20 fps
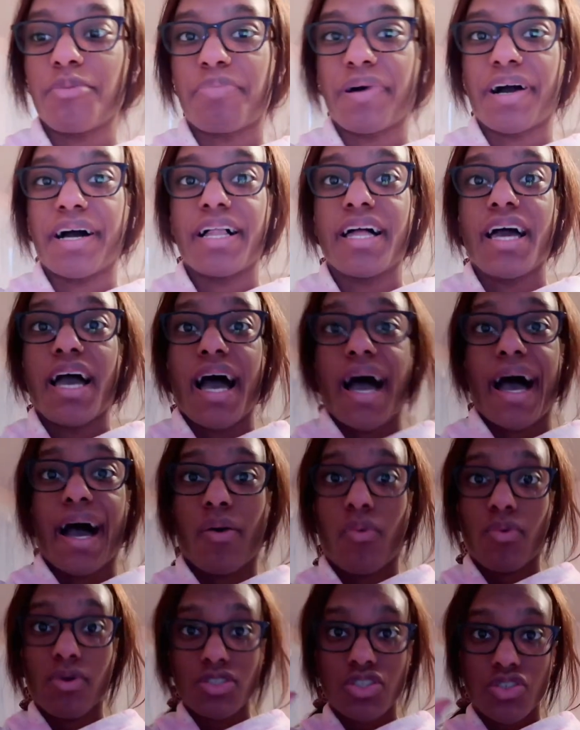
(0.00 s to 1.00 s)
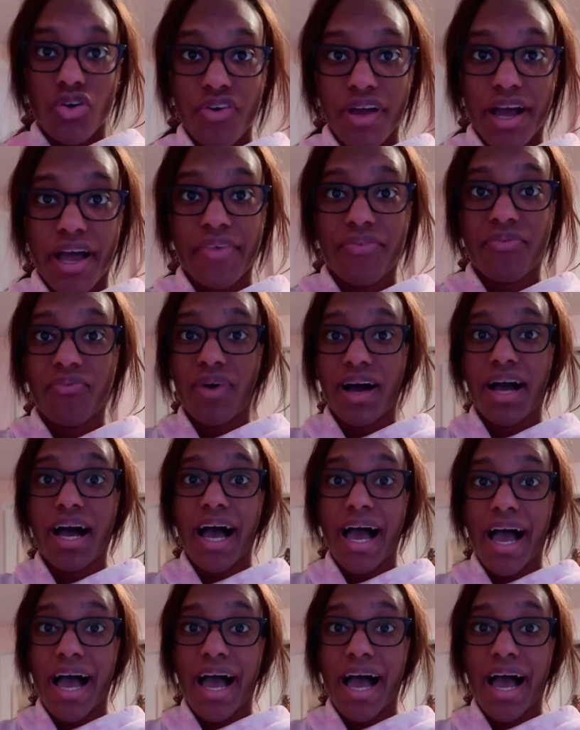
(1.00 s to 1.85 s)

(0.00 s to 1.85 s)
but I will show you guys what